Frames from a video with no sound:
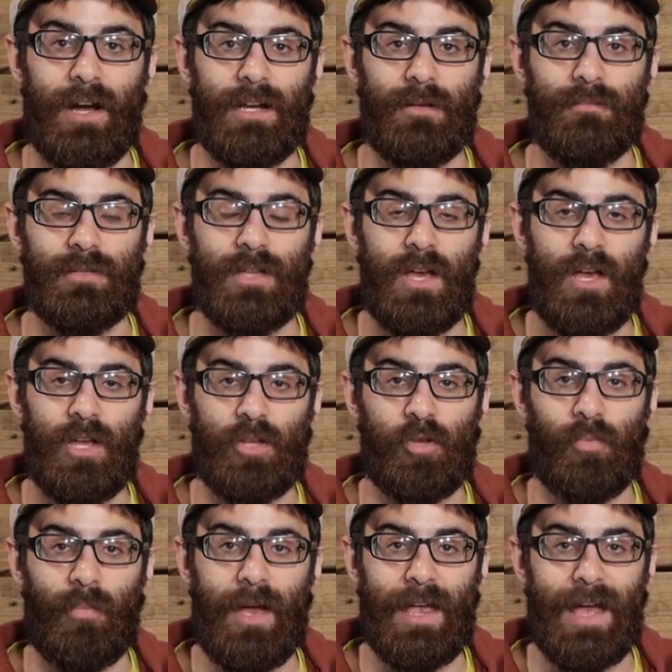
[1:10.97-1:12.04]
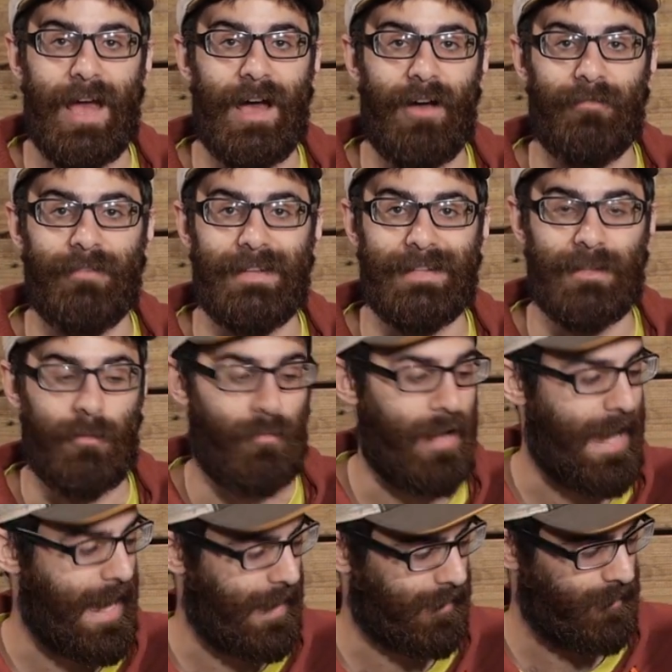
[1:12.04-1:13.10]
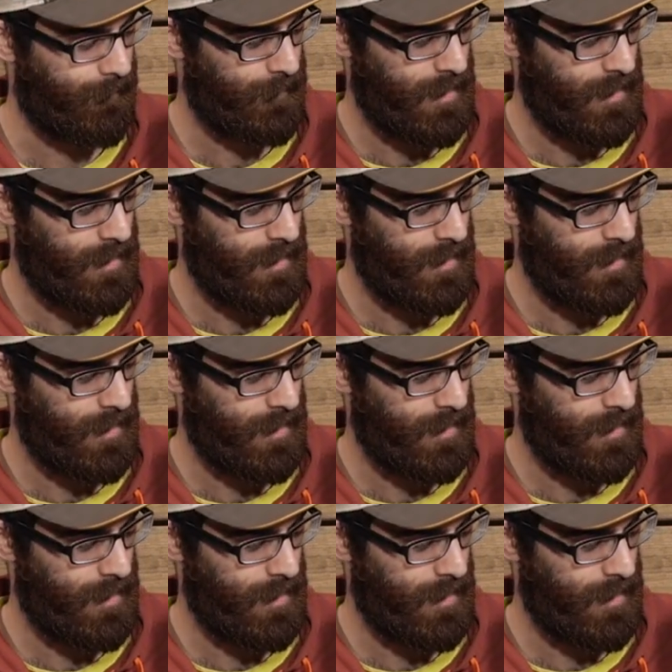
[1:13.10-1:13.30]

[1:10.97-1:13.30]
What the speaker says: items you may have in the pack.